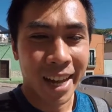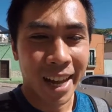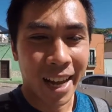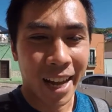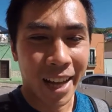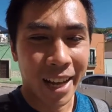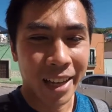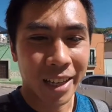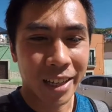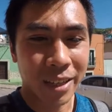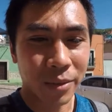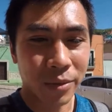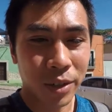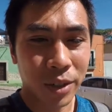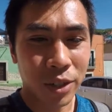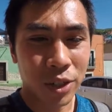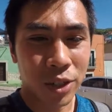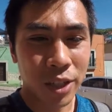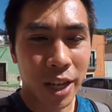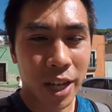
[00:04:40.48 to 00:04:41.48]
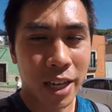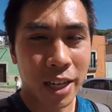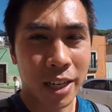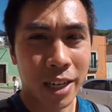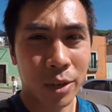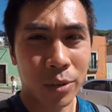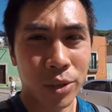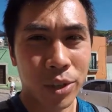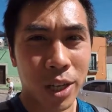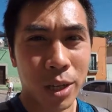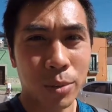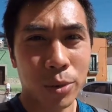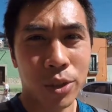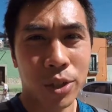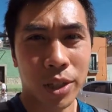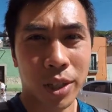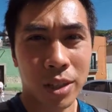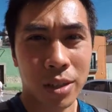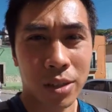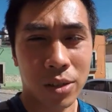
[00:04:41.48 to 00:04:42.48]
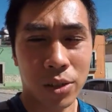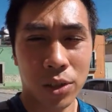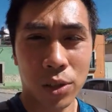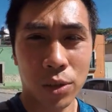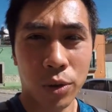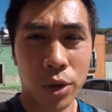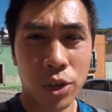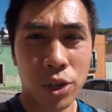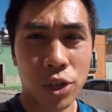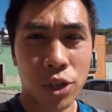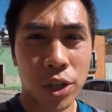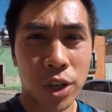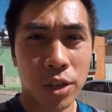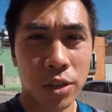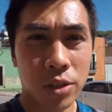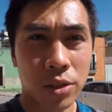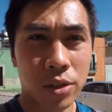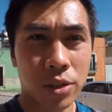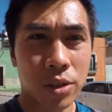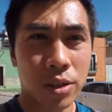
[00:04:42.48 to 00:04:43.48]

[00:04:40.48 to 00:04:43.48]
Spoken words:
I finished that, and I was able to get to the stretch challenge.